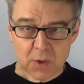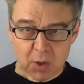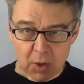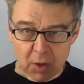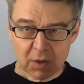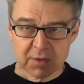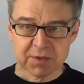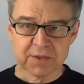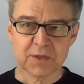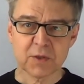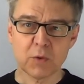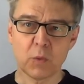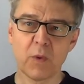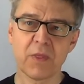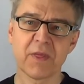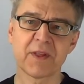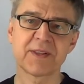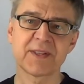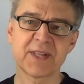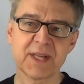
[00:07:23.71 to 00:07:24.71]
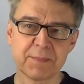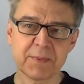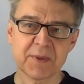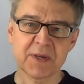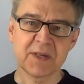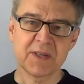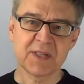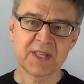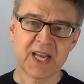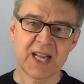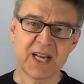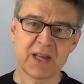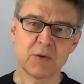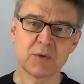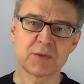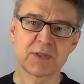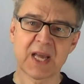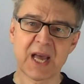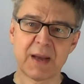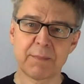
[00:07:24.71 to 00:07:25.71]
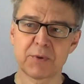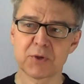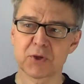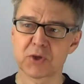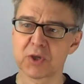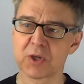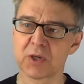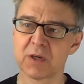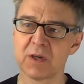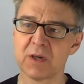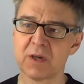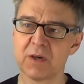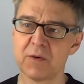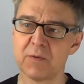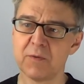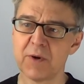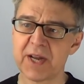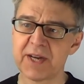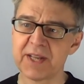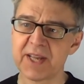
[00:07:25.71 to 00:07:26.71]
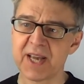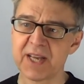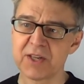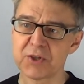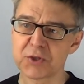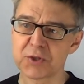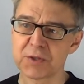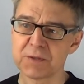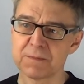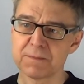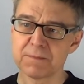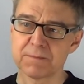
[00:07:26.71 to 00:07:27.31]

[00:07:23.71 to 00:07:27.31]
also with a typical yellow temperature radiation.